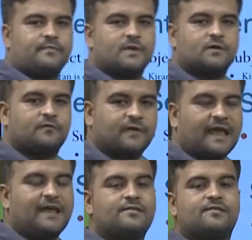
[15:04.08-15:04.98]

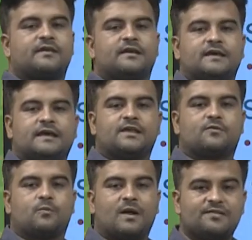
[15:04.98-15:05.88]
Phrase
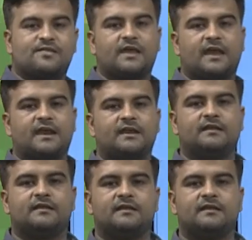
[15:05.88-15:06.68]
is once again